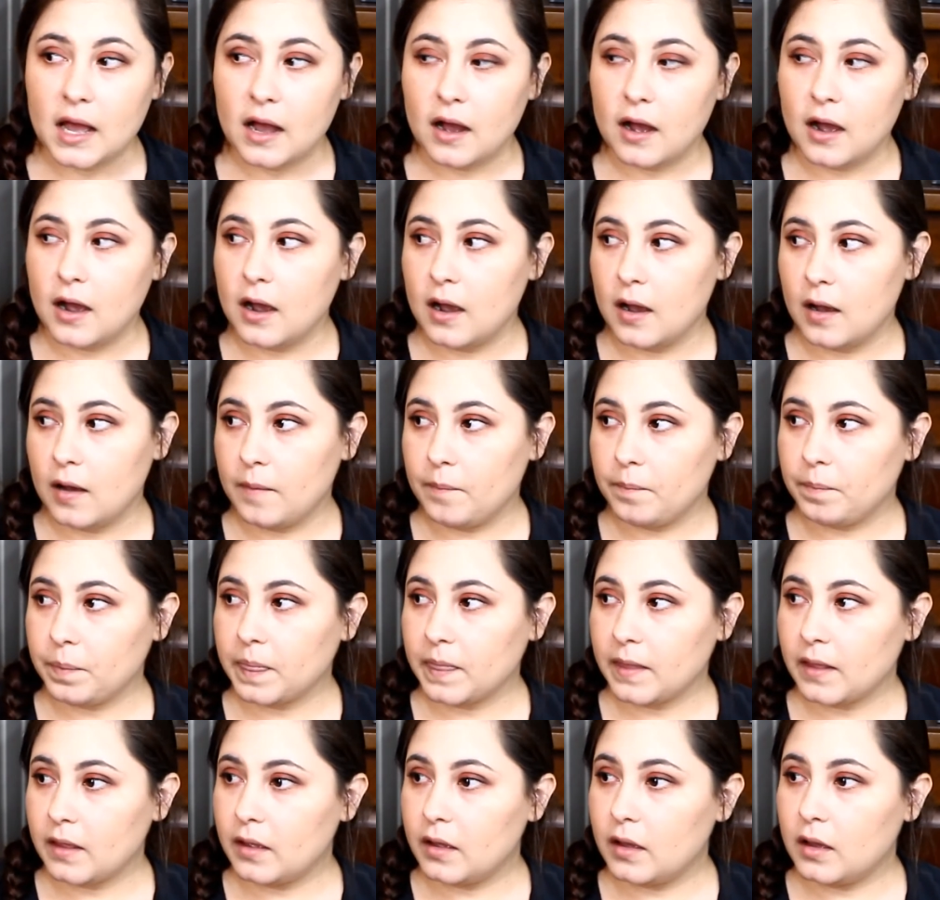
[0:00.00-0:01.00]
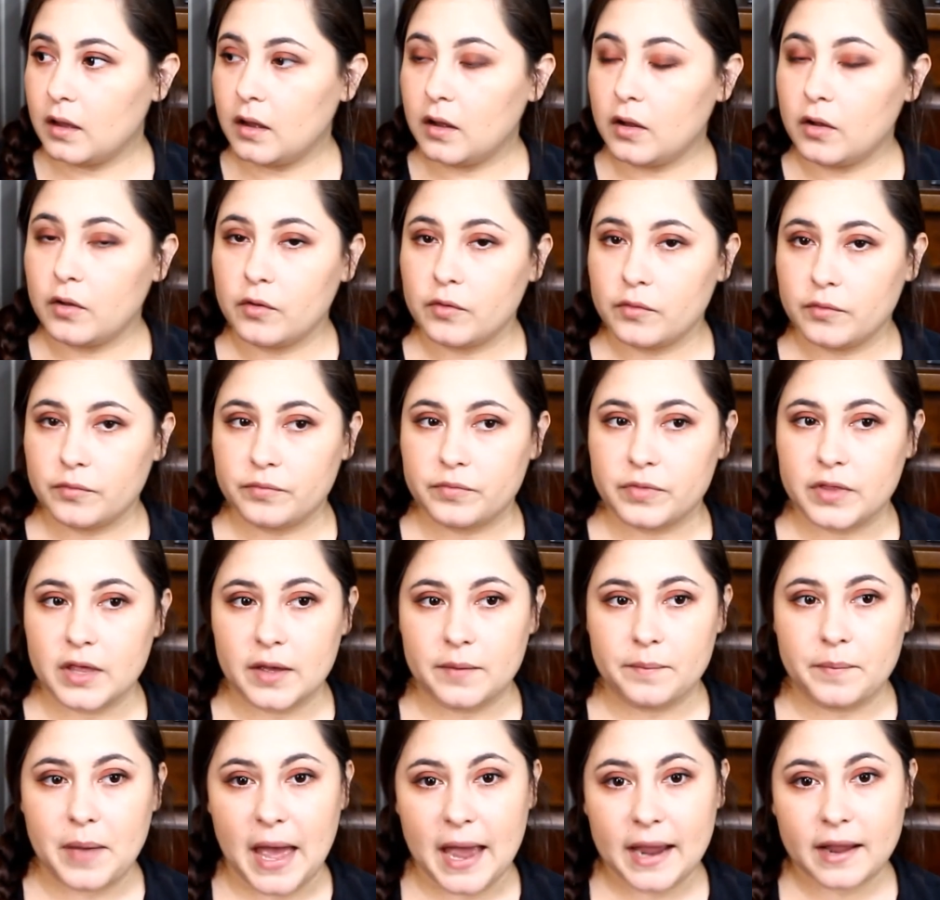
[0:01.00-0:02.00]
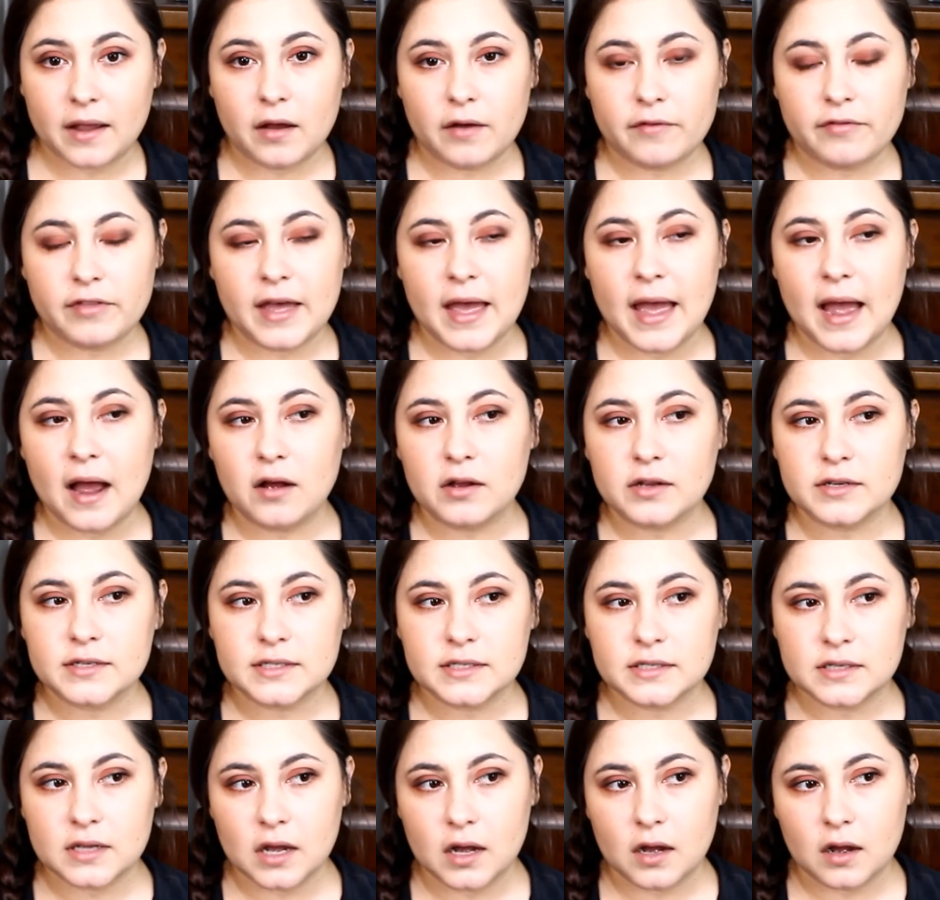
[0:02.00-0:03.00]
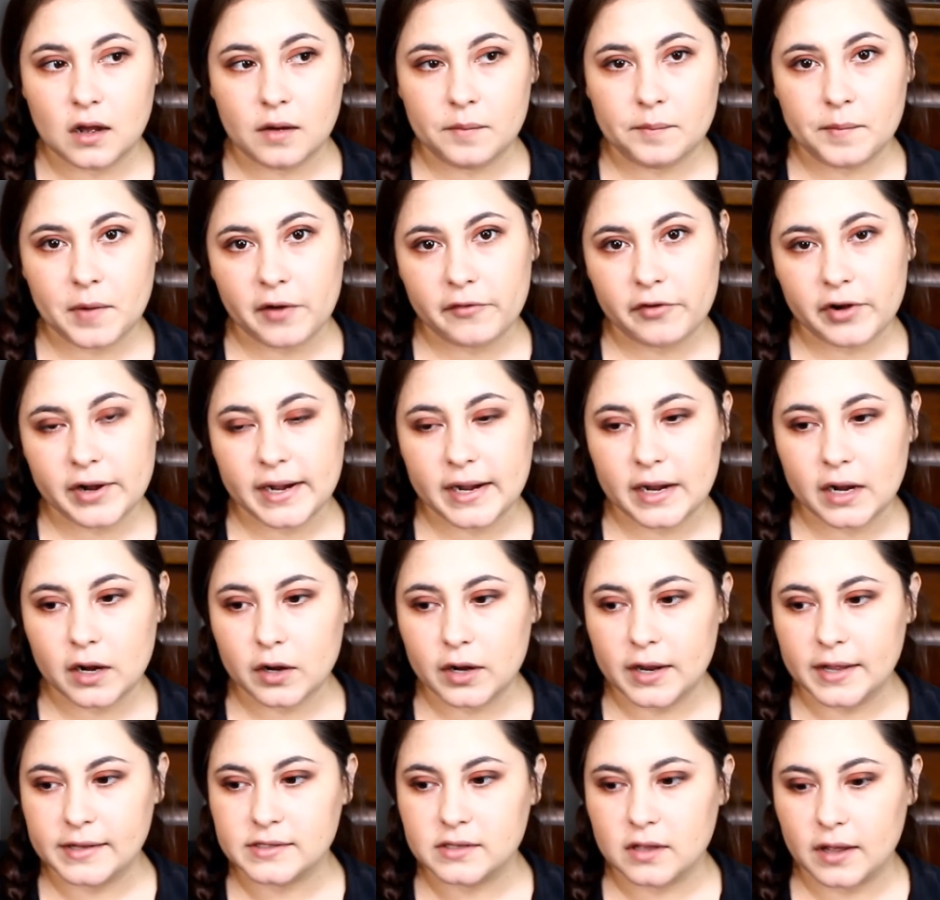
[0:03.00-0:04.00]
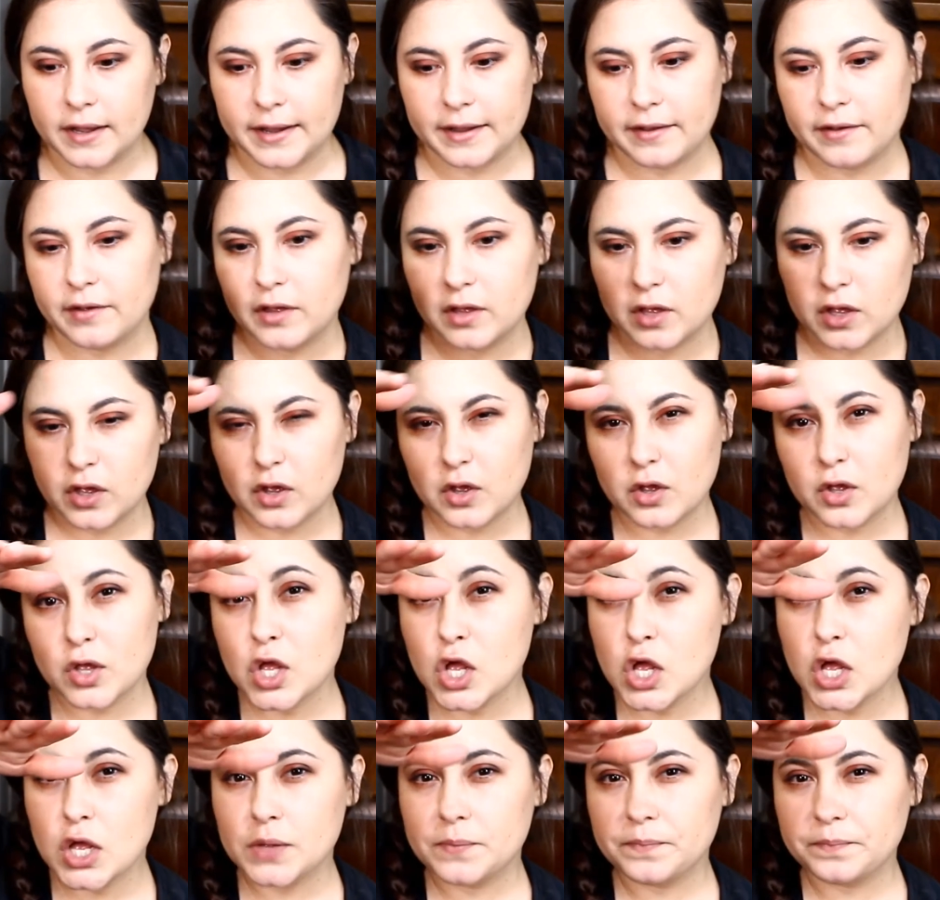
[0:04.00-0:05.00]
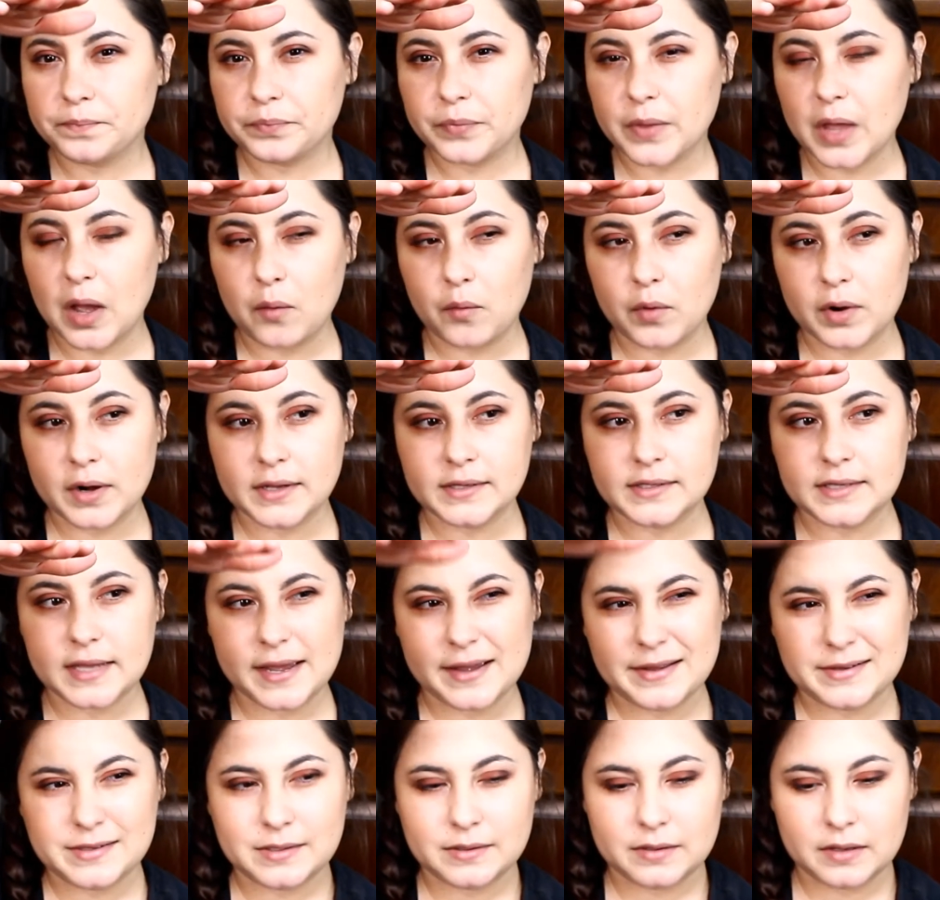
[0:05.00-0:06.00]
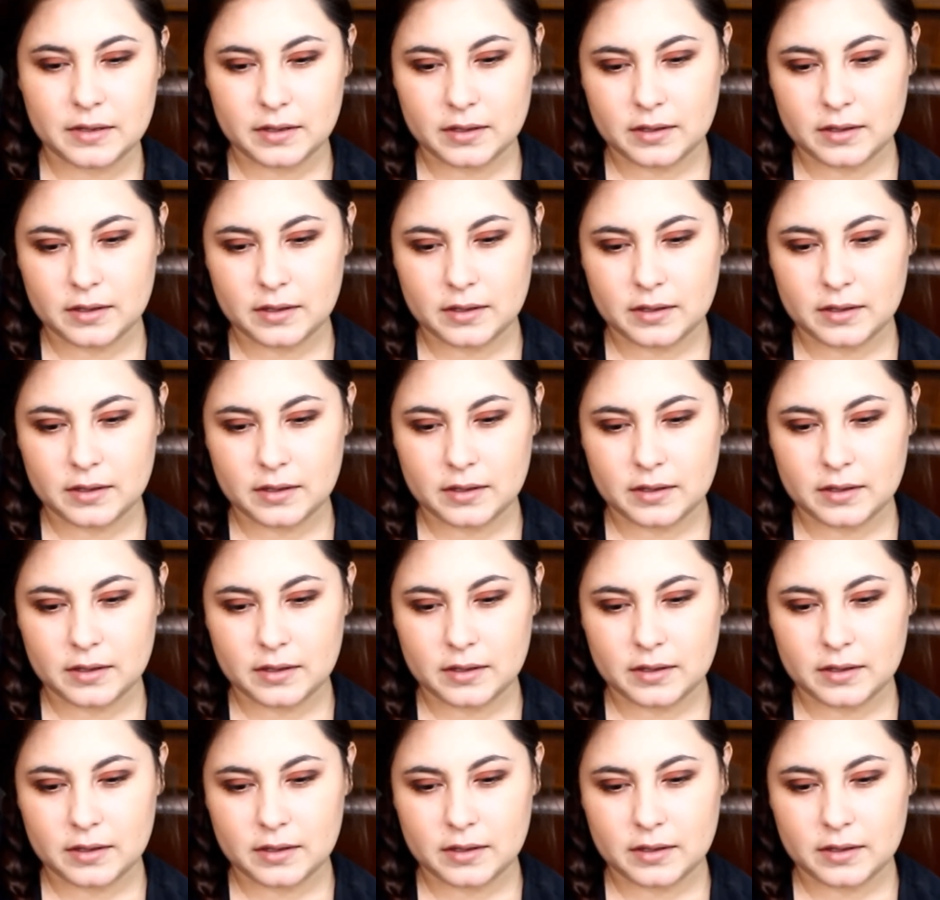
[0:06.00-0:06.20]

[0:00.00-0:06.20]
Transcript: The back of the house over here is like, I want to say it's